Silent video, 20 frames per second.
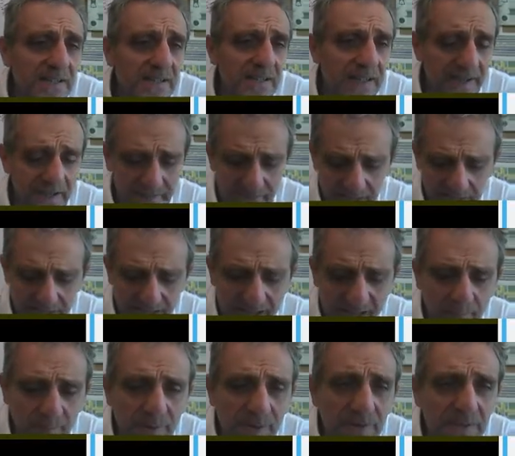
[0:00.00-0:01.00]
as a
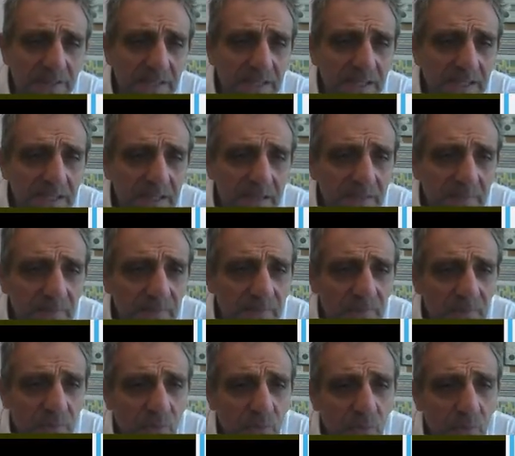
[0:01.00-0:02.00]
capital E
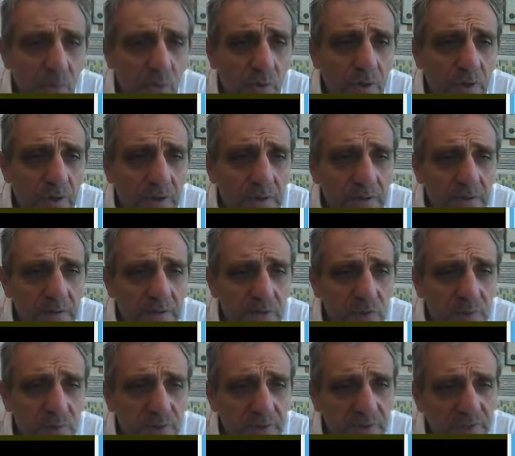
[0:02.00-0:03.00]
or
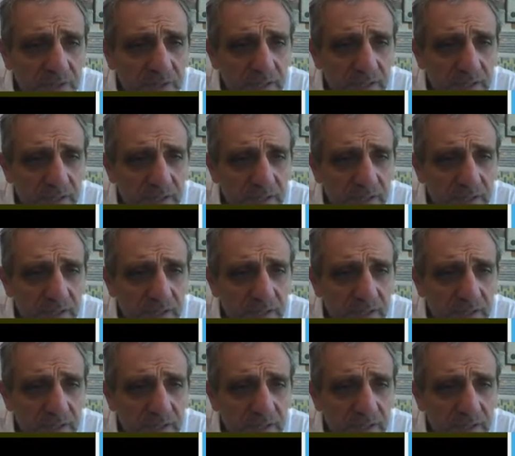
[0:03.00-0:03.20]
oops